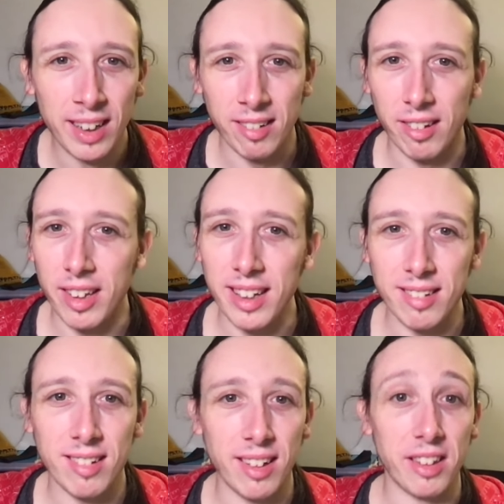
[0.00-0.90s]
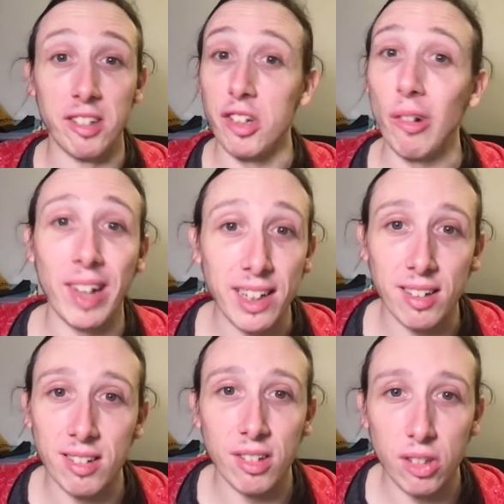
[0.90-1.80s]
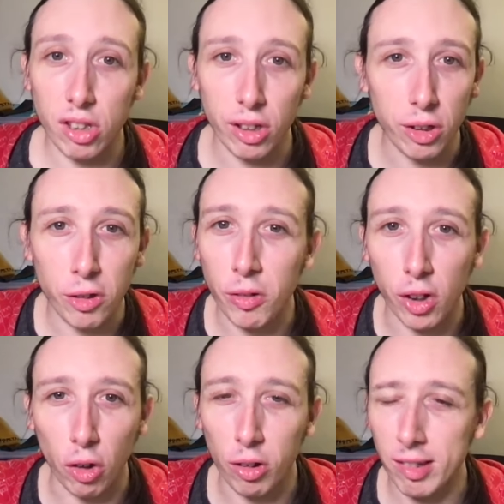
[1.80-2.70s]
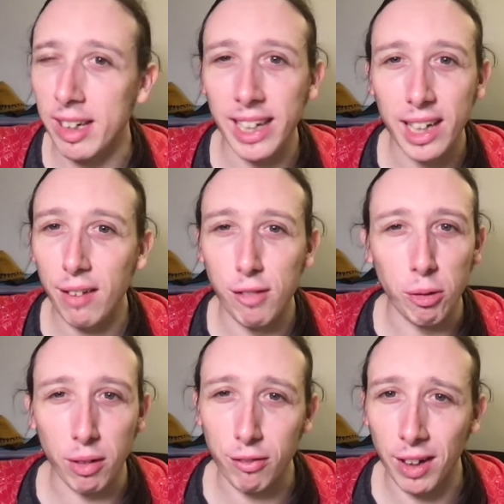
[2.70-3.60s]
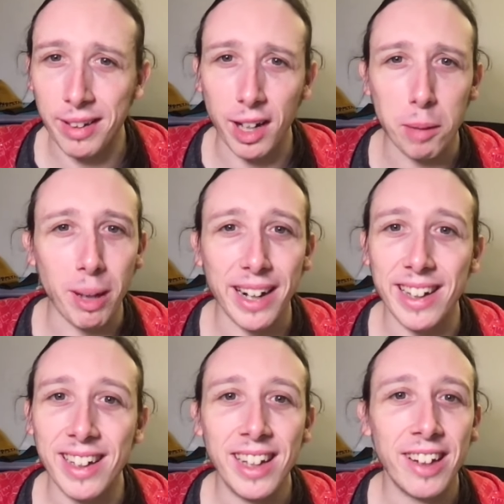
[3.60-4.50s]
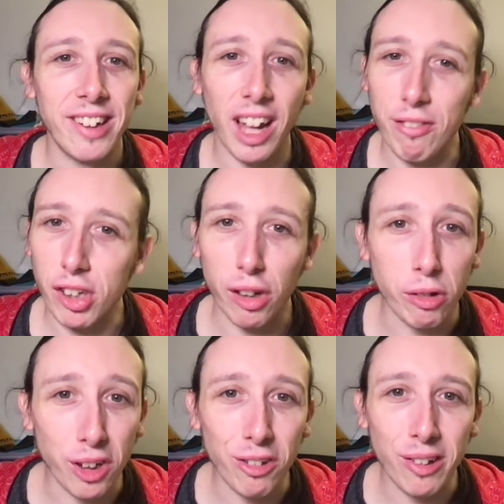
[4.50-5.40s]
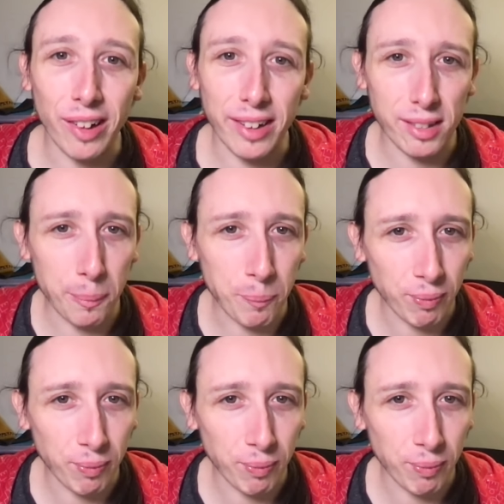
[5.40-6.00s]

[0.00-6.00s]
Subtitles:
So there's no links to the course in here. If you want to find out about it, you have to go Google it.